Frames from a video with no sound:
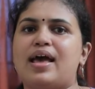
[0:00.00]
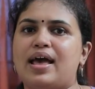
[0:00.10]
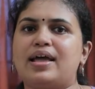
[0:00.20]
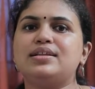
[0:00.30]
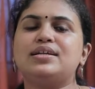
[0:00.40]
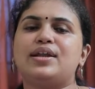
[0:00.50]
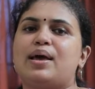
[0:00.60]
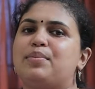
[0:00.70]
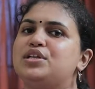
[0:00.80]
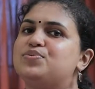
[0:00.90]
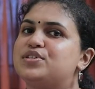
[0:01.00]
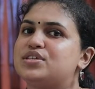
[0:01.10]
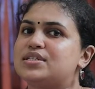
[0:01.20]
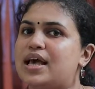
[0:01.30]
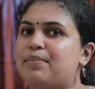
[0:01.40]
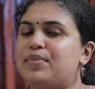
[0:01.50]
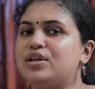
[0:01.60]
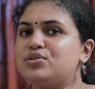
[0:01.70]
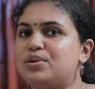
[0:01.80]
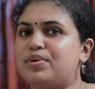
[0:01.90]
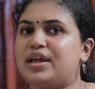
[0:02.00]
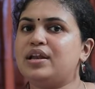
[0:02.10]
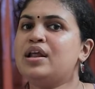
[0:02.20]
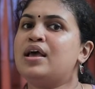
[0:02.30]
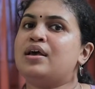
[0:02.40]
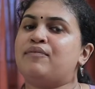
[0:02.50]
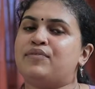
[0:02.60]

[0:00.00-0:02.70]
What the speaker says: and the damage which is happening to the brain,